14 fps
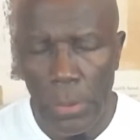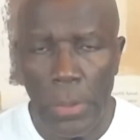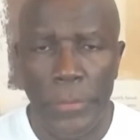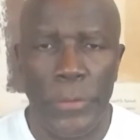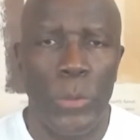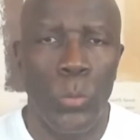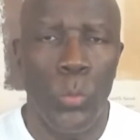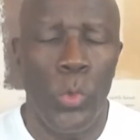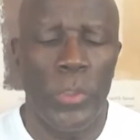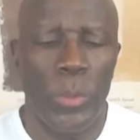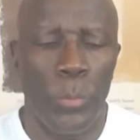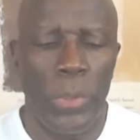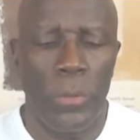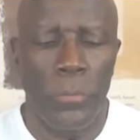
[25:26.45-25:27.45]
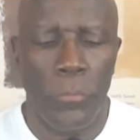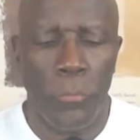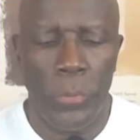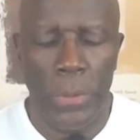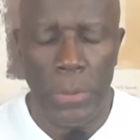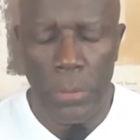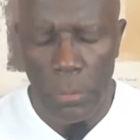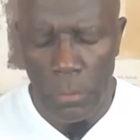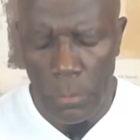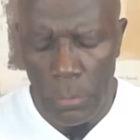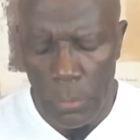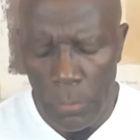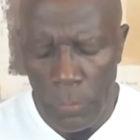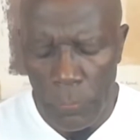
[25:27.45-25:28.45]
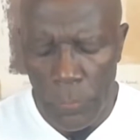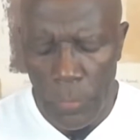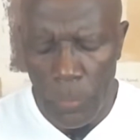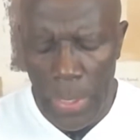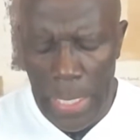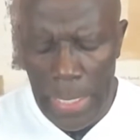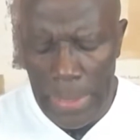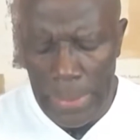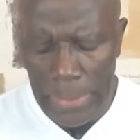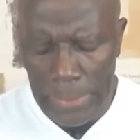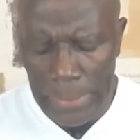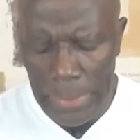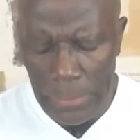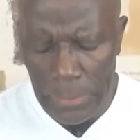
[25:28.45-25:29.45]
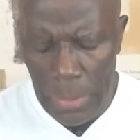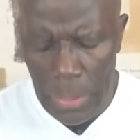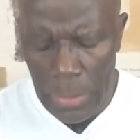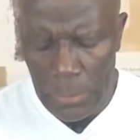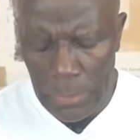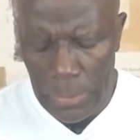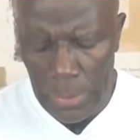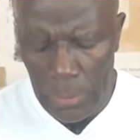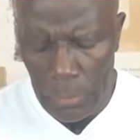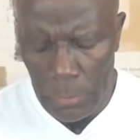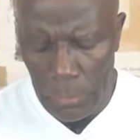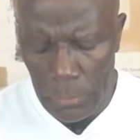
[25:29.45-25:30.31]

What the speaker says: Do you want to be free from I cannot tell?